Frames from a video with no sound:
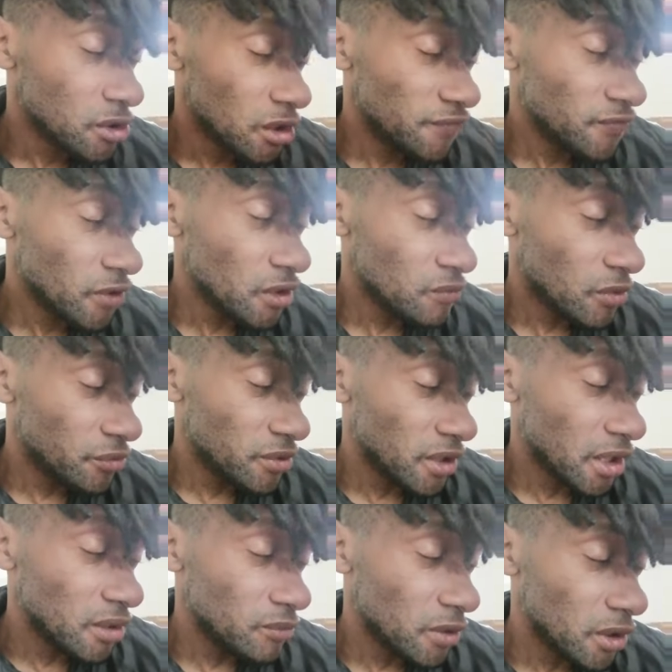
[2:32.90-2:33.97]
so you've got the
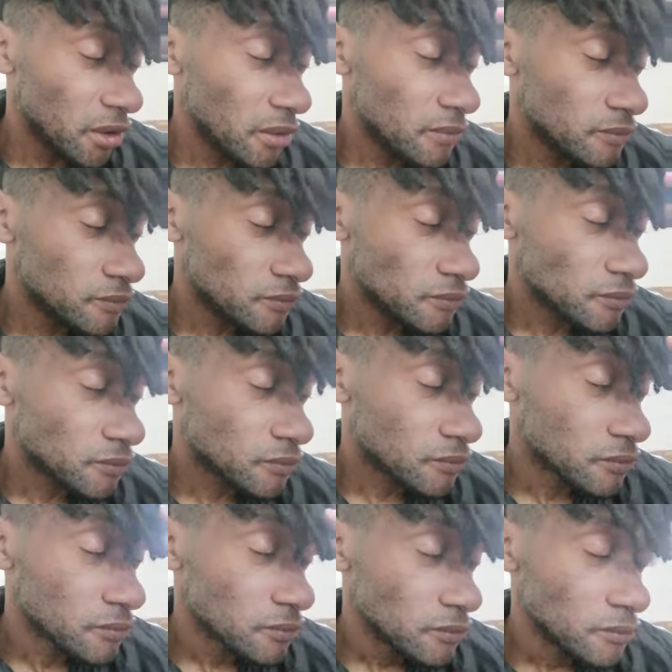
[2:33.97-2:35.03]
warranty anyway.
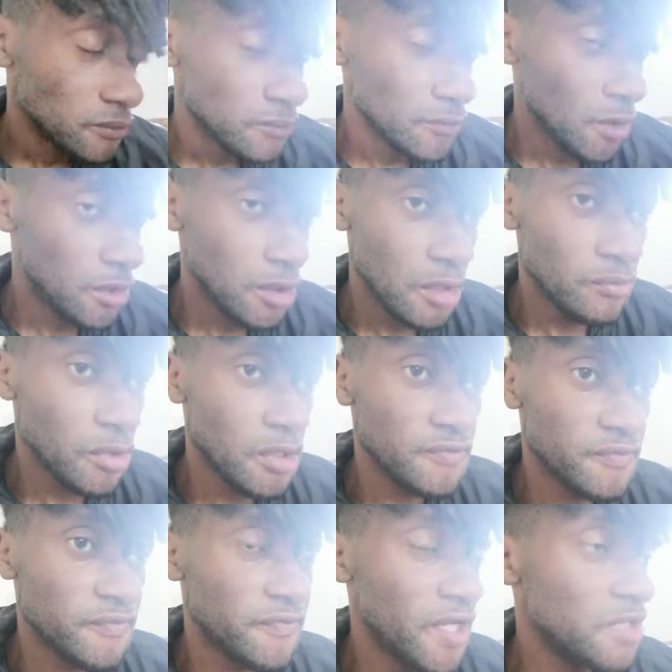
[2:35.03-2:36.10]
Don't buy
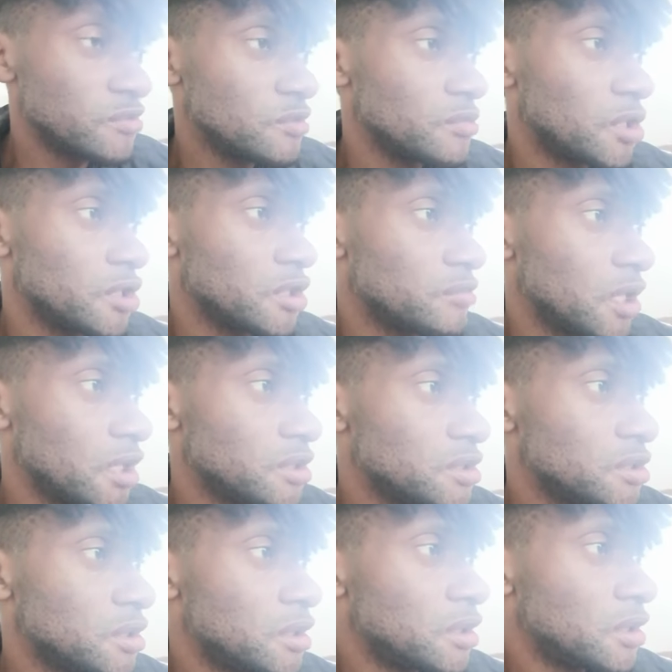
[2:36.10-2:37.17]
it from Facebook
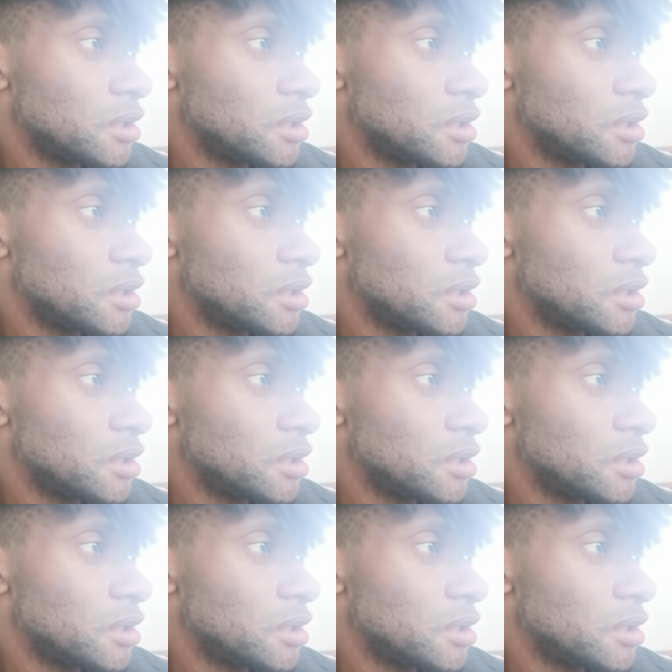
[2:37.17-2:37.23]
Marketplace,